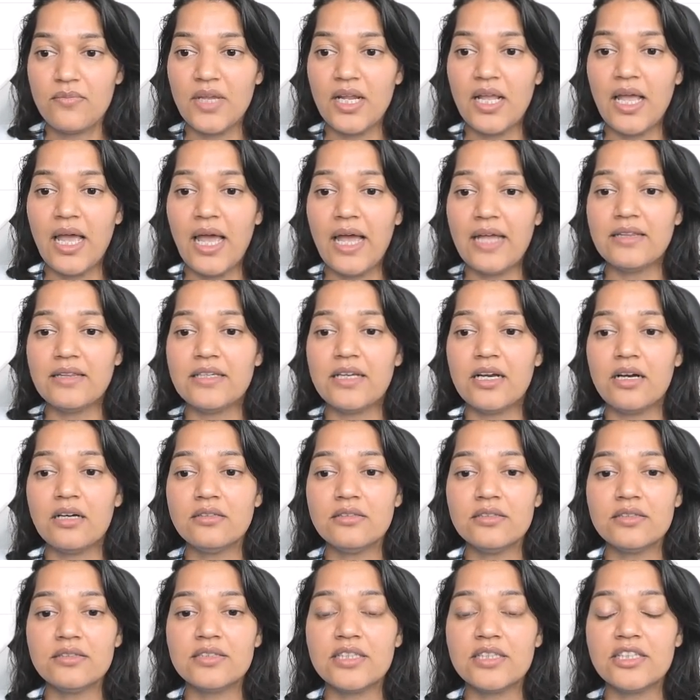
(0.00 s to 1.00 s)
And the
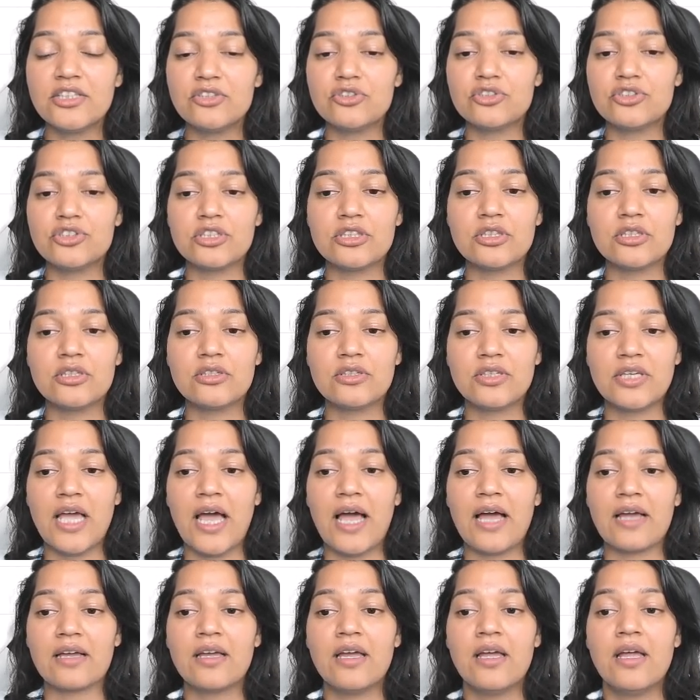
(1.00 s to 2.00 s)
other thing you should look
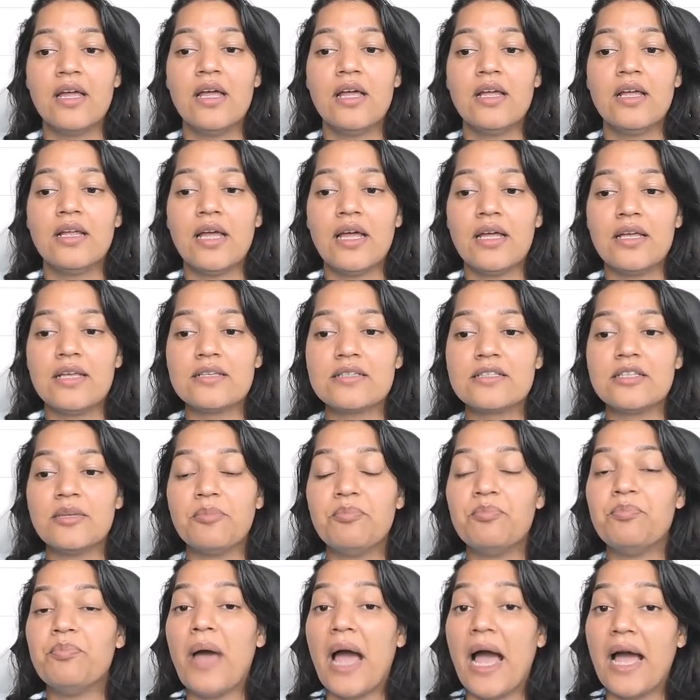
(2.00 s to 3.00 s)
at is the
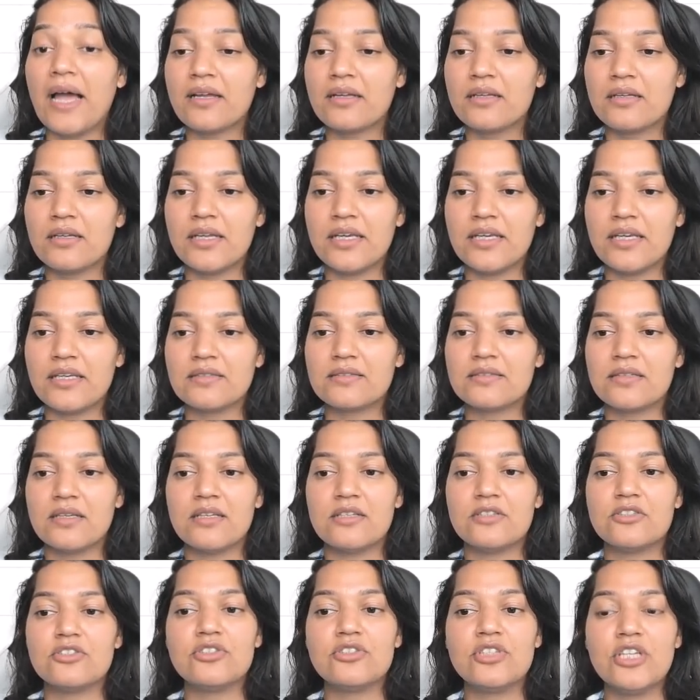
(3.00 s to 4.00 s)
backlinks
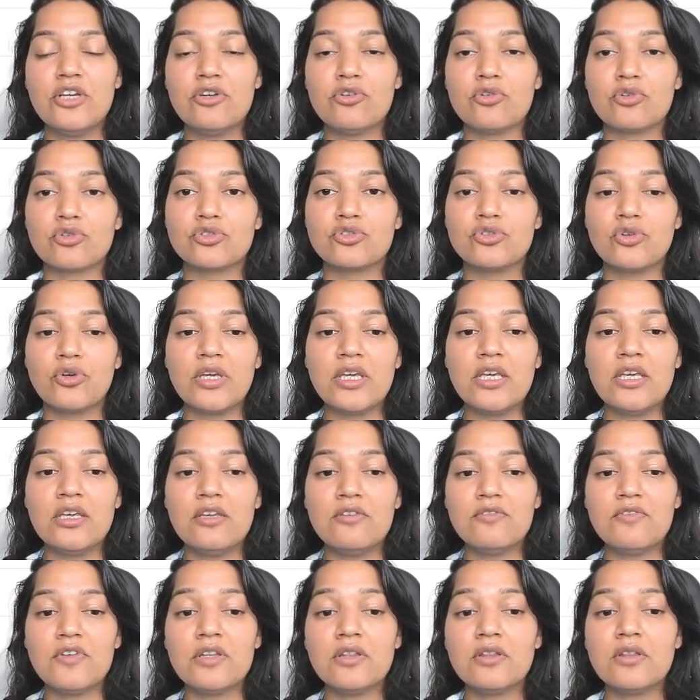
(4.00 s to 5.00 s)
is 0. So
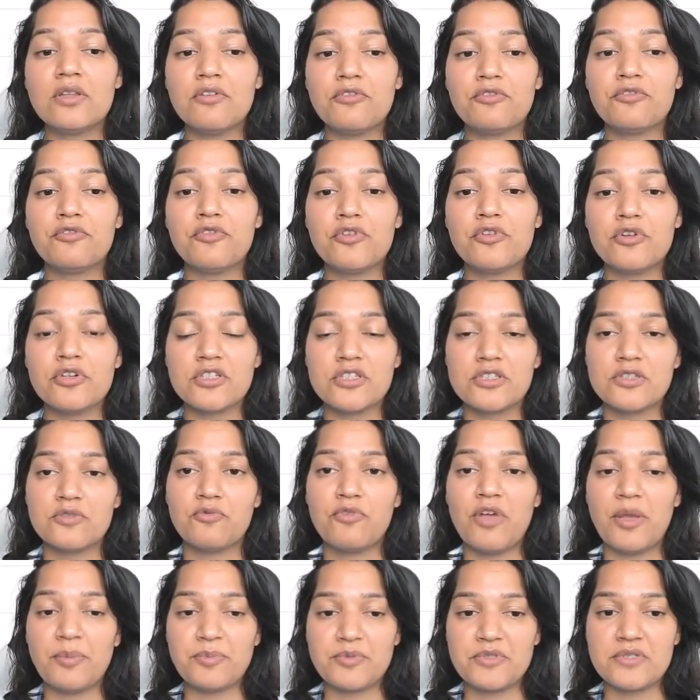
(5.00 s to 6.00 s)
even the first
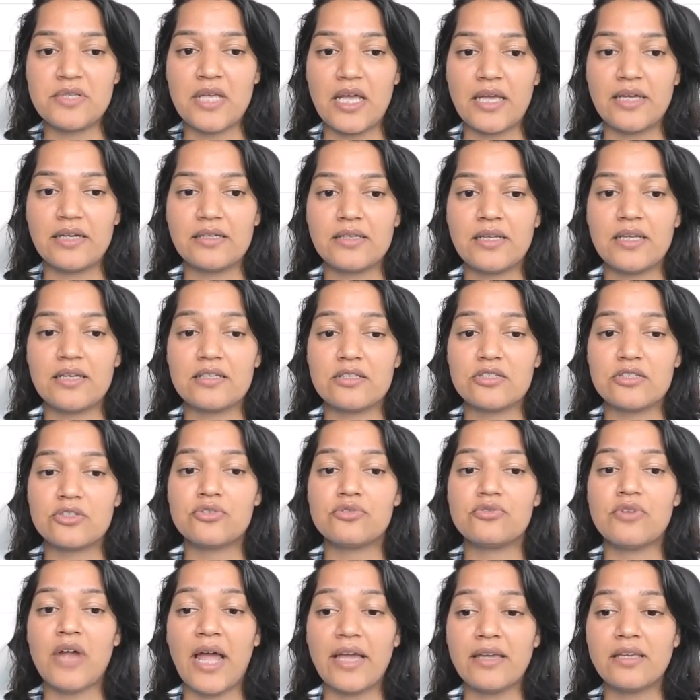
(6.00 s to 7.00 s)
website that is
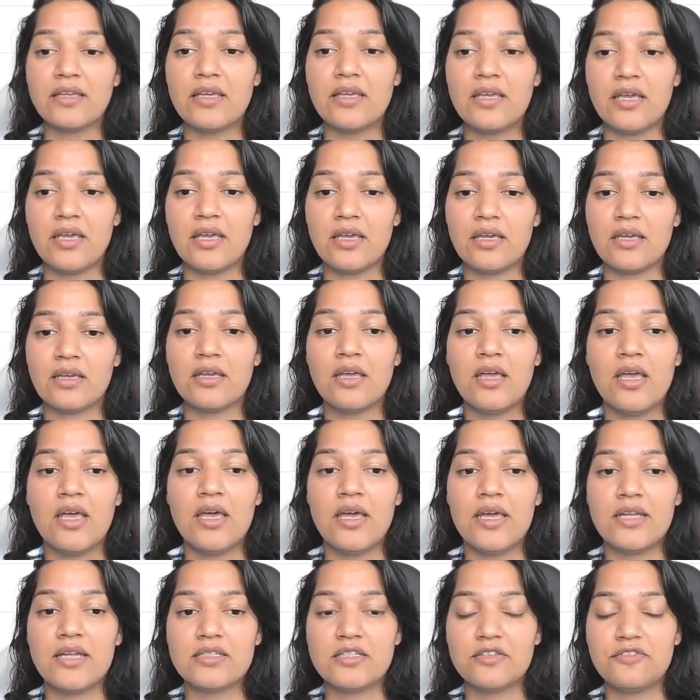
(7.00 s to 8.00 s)
ranking,
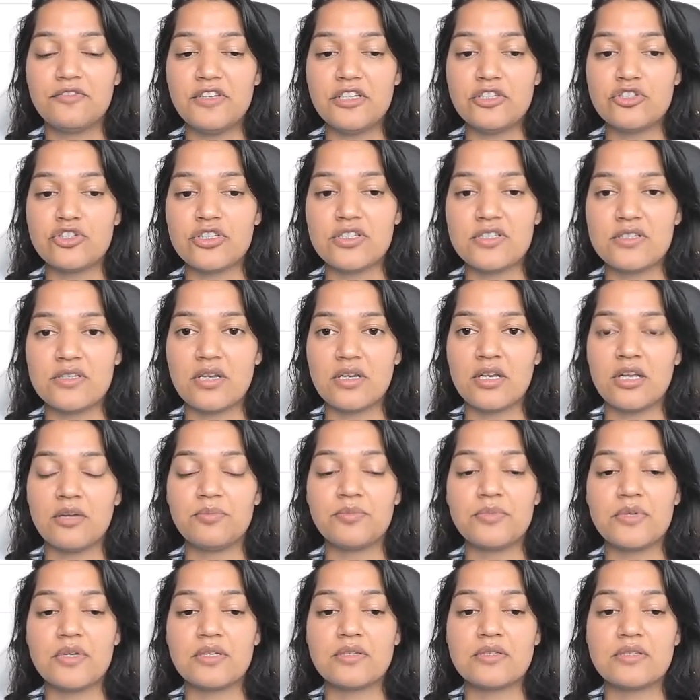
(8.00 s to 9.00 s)
it's a featured
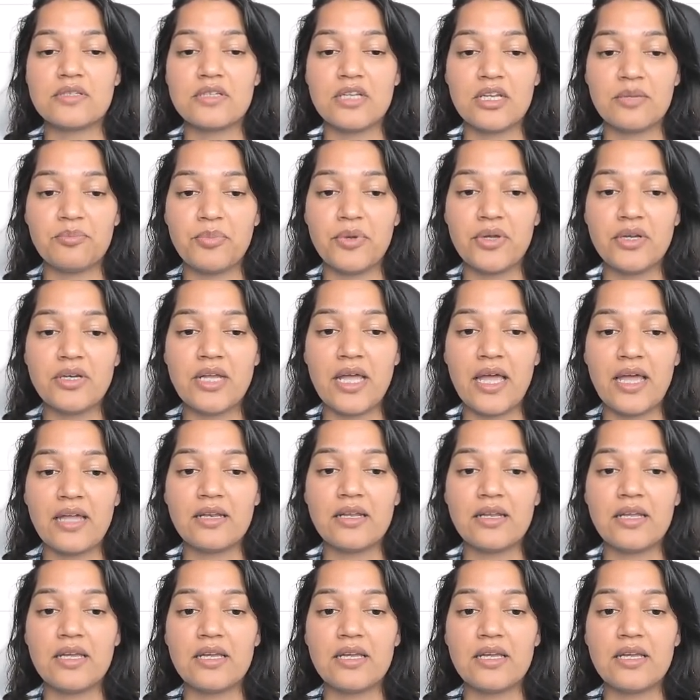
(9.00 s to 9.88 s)
snippet, and